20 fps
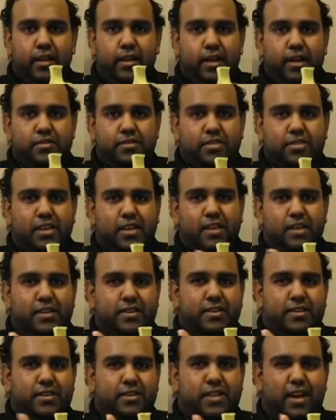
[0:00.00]
There's like a
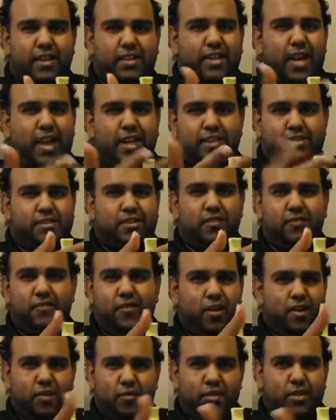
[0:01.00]
Duck Dynasty
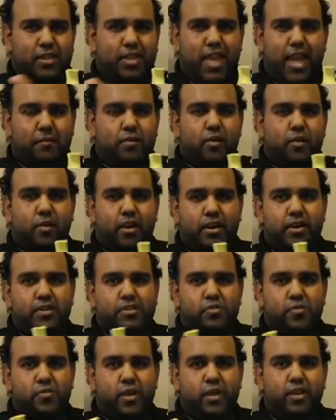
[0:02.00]
variant with camo on it
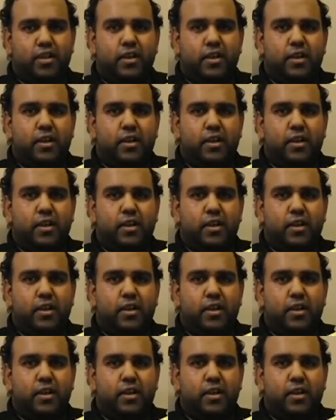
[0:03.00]
as well.